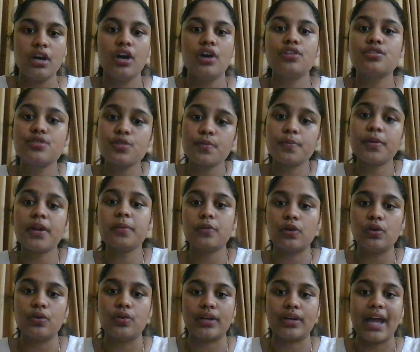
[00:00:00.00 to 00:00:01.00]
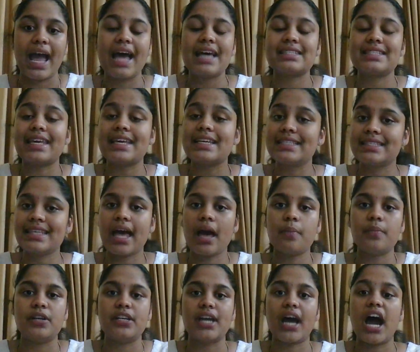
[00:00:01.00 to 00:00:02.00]
The Supreme Court has
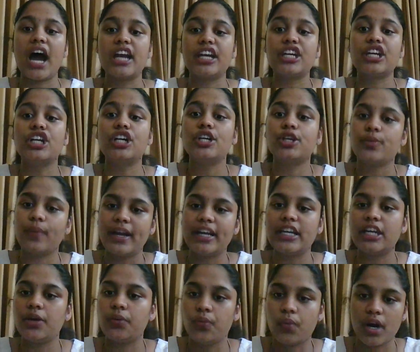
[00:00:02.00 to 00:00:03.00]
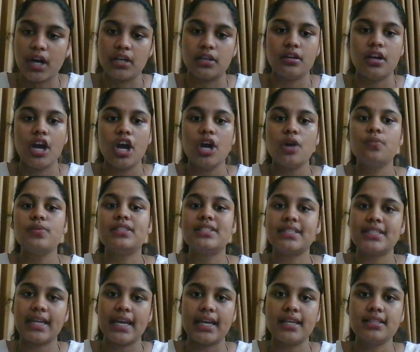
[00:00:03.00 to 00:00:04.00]
examined Article 21, which
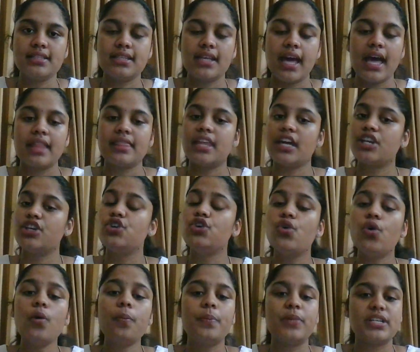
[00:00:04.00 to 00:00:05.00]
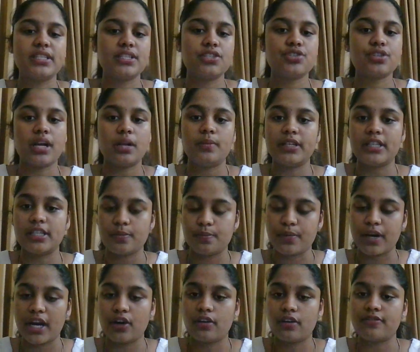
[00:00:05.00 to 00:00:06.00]
states that no person shall be
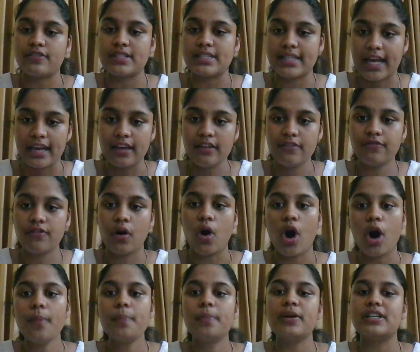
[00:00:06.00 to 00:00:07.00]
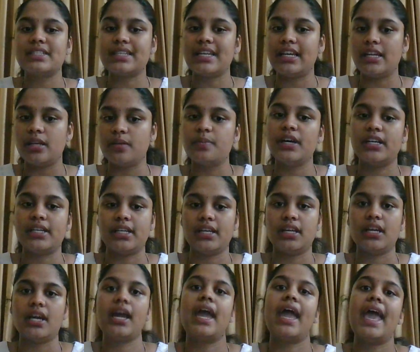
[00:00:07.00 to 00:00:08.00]
deprived of his life or personal liberty
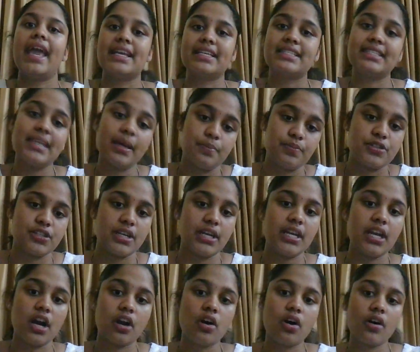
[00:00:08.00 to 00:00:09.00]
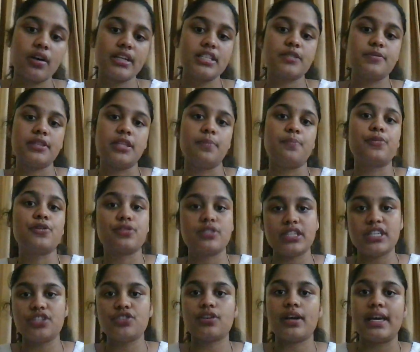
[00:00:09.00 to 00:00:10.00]
except in accordance with the
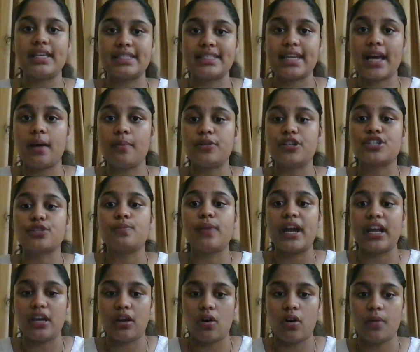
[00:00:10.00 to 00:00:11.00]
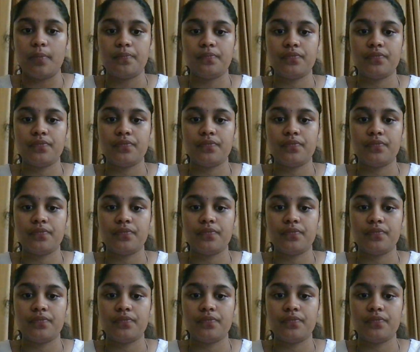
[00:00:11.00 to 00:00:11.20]
procedure established by law.